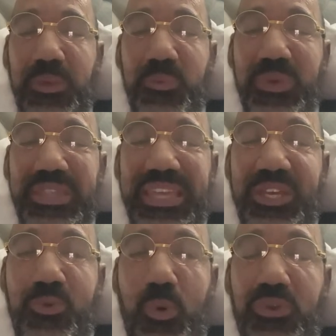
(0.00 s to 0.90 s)
We
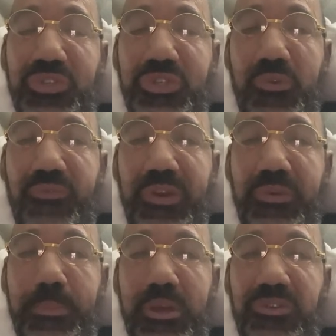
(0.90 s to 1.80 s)
thank you all so
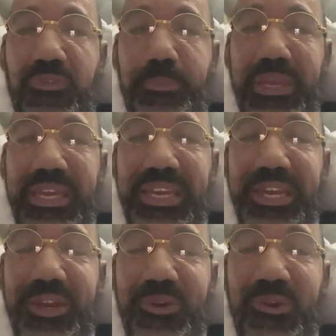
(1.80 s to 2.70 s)
very much for being
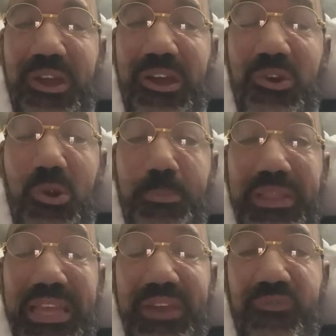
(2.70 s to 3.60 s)
here on our
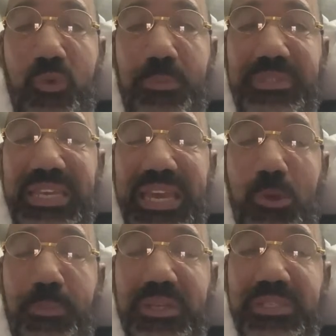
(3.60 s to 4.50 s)
platform to
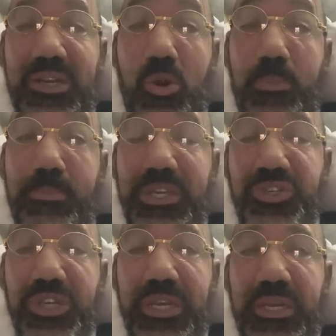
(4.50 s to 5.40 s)
help us in our
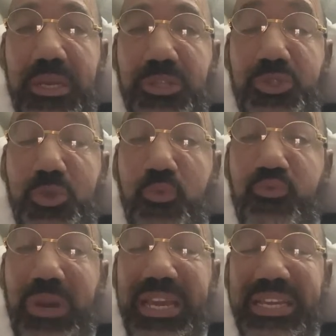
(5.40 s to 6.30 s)
mission to
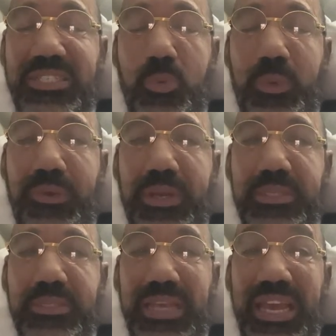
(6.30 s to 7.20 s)
raise
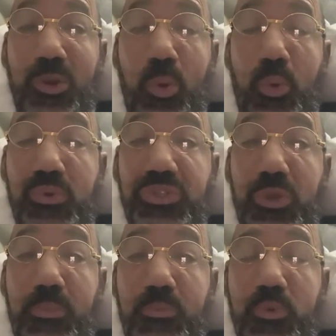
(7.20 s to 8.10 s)
awareness and
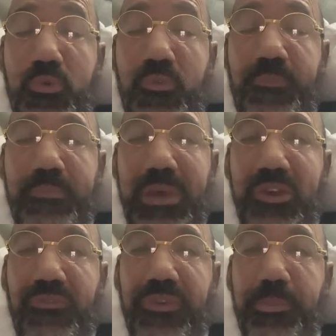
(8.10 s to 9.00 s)
also move
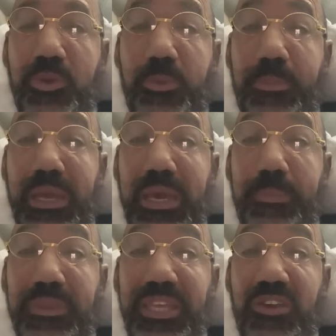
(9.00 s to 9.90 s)
myofibrillar
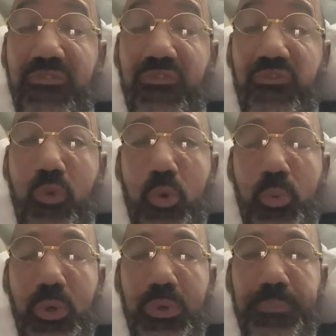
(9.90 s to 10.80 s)
myopathy forward.